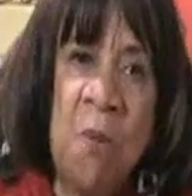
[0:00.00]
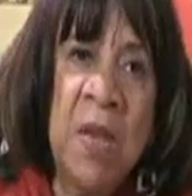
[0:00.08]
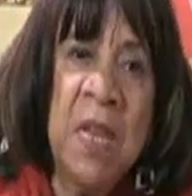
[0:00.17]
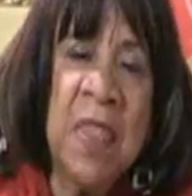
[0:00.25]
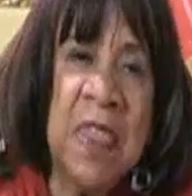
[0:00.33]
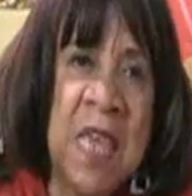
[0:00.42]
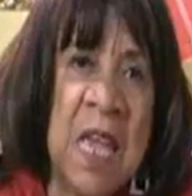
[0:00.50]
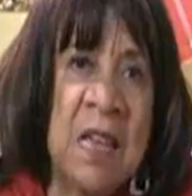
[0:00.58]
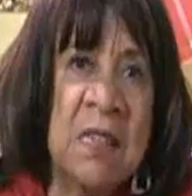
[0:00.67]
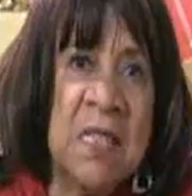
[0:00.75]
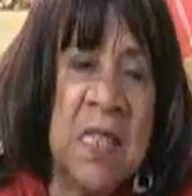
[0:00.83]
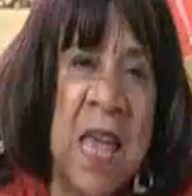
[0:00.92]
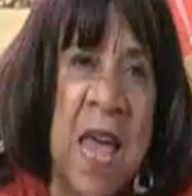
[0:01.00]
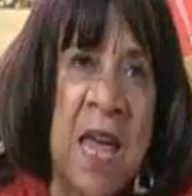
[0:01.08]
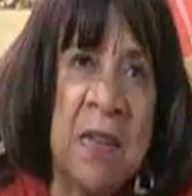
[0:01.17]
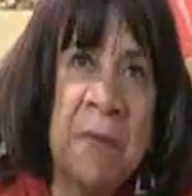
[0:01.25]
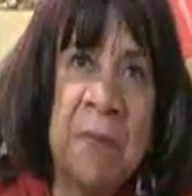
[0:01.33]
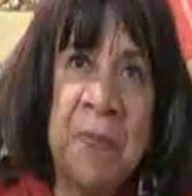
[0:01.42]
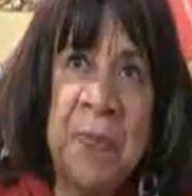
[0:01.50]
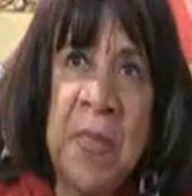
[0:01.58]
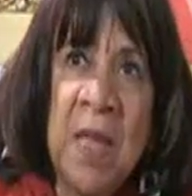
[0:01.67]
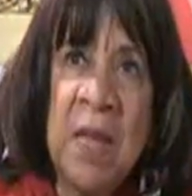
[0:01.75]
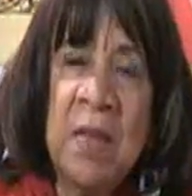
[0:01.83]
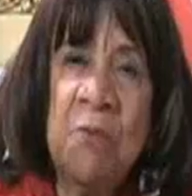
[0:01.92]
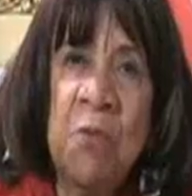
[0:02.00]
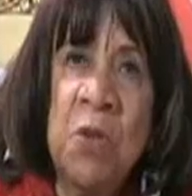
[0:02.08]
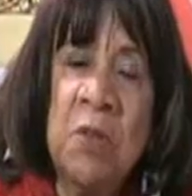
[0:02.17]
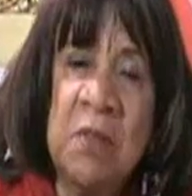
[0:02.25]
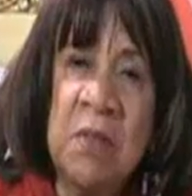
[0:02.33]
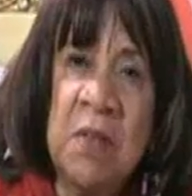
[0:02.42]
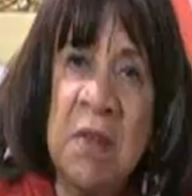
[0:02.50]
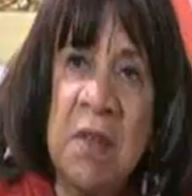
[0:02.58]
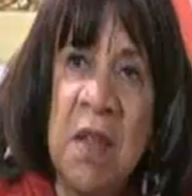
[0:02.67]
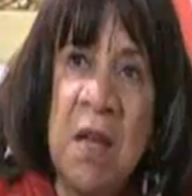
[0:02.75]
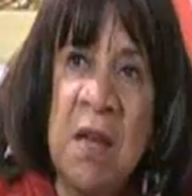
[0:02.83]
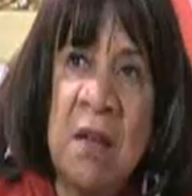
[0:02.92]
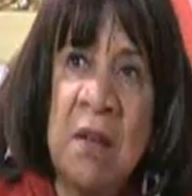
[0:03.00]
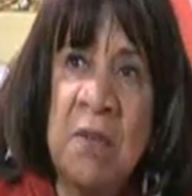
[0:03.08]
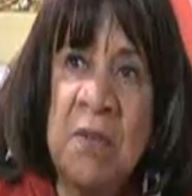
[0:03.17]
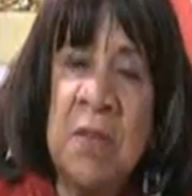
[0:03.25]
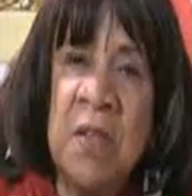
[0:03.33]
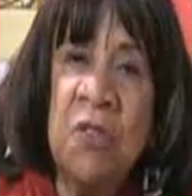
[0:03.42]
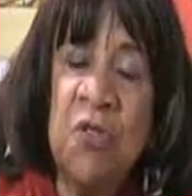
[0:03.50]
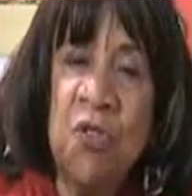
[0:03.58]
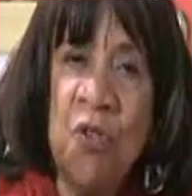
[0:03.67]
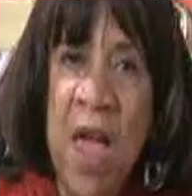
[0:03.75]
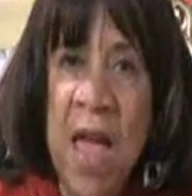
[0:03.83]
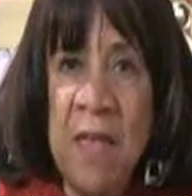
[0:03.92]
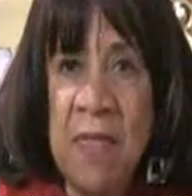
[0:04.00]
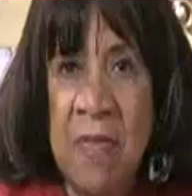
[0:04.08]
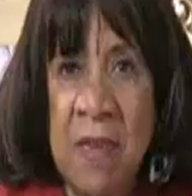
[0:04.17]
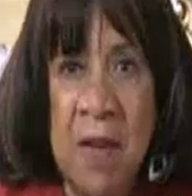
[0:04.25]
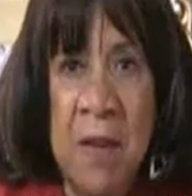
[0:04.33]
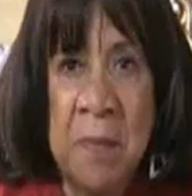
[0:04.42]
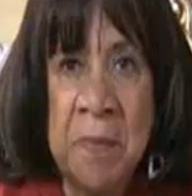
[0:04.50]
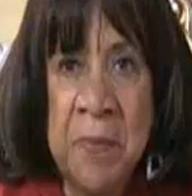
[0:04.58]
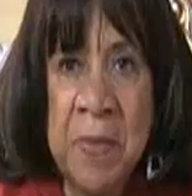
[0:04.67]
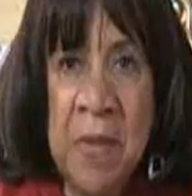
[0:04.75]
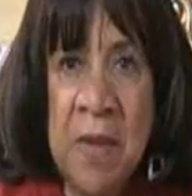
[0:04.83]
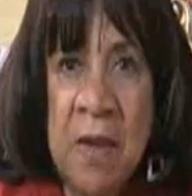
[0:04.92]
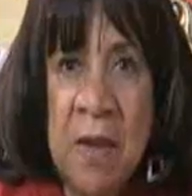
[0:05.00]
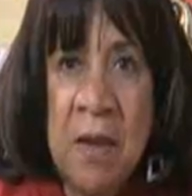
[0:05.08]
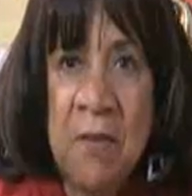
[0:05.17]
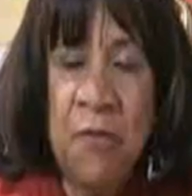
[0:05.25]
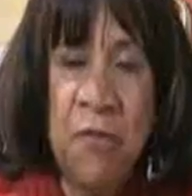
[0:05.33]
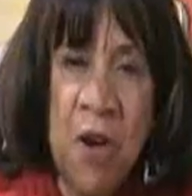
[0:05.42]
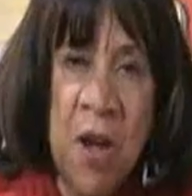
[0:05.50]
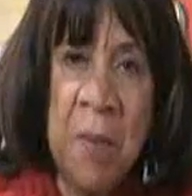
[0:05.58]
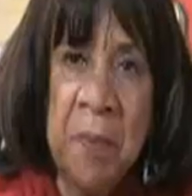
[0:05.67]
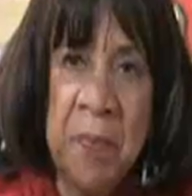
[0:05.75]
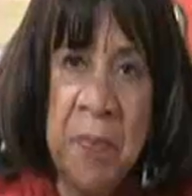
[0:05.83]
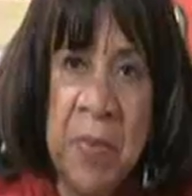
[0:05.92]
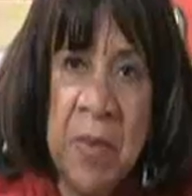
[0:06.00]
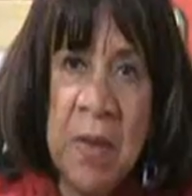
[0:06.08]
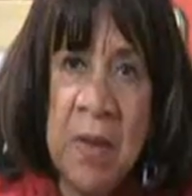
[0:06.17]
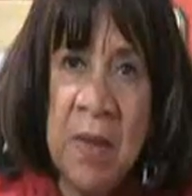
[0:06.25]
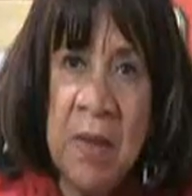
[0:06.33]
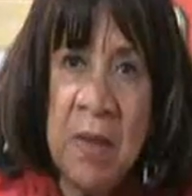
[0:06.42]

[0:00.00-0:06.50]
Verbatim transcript: So many things that will uh, distract them. Yeah, there you go. From